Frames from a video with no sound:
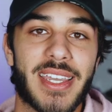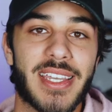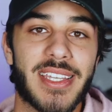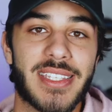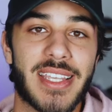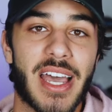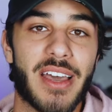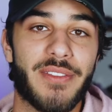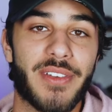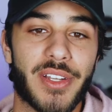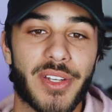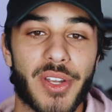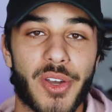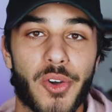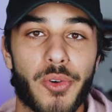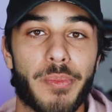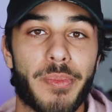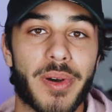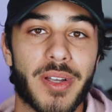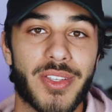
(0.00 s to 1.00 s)
is having no
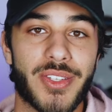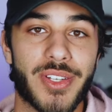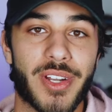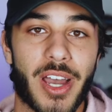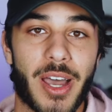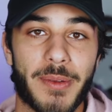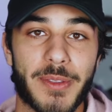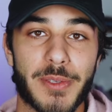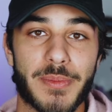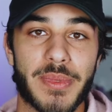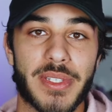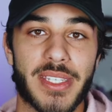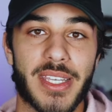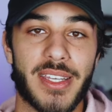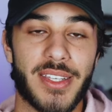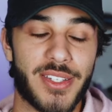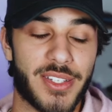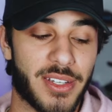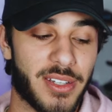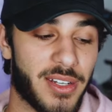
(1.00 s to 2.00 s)
budget
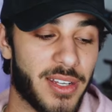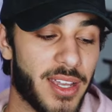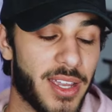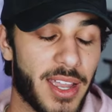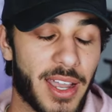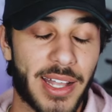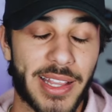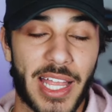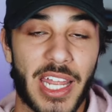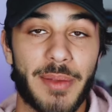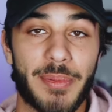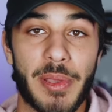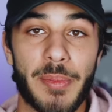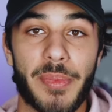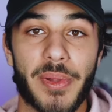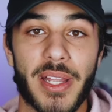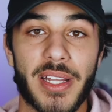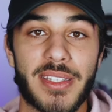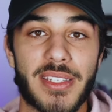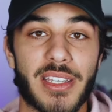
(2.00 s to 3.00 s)
optimization. A lot of people
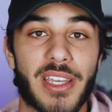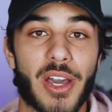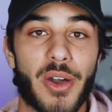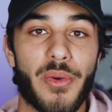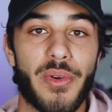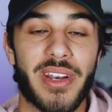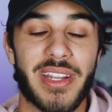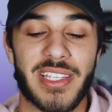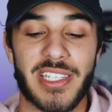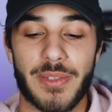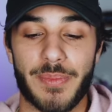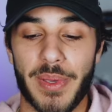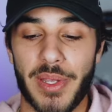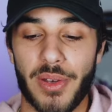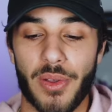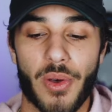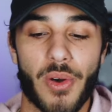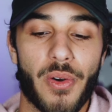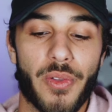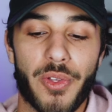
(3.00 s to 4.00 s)
like to go in and spend
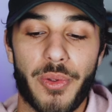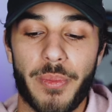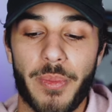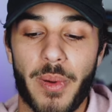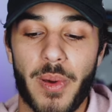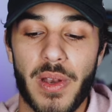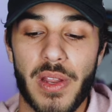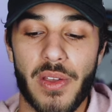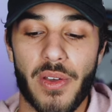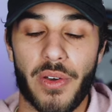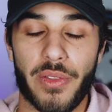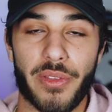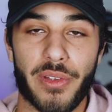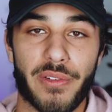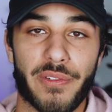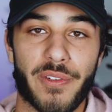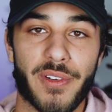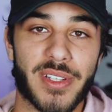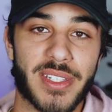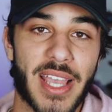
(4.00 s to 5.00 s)
all their money on their
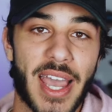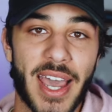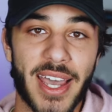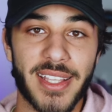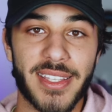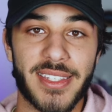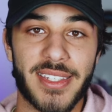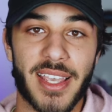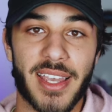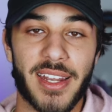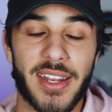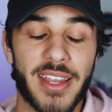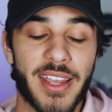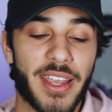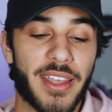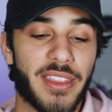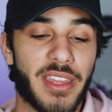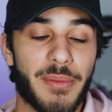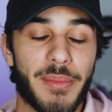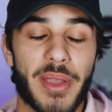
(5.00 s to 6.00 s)
first ad set.
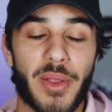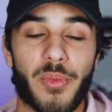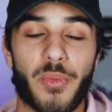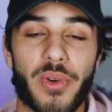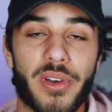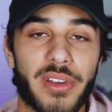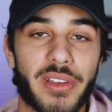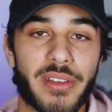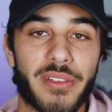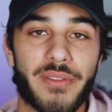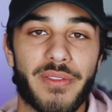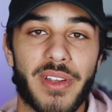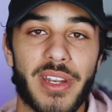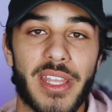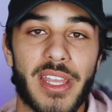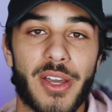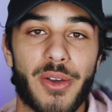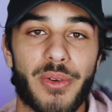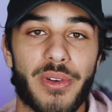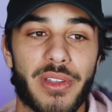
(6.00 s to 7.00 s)
They made one good
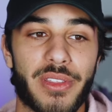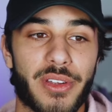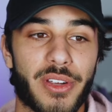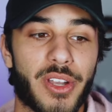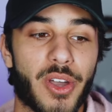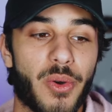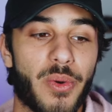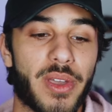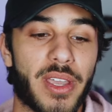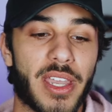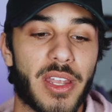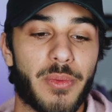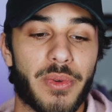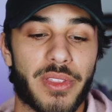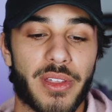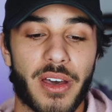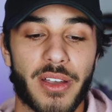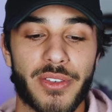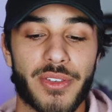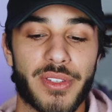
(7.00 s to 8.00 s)
video and they're going in with
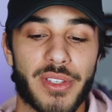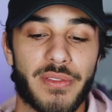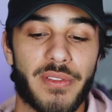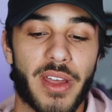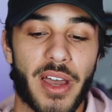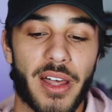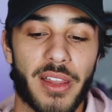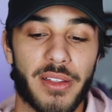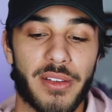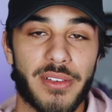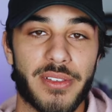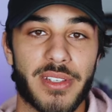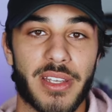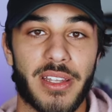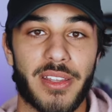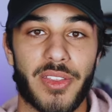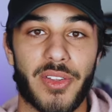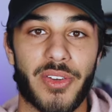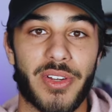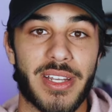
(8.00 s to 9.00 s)
hundreds of dollars
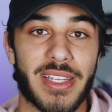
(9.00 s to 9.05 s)
and their